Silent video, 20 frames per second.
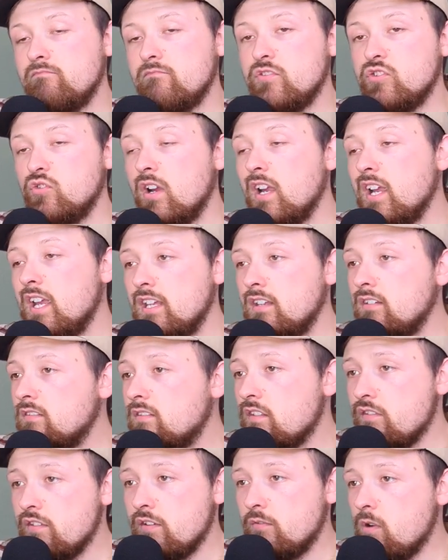
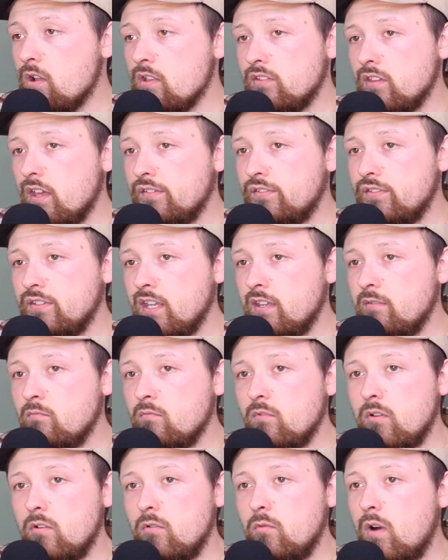train that runs off steam.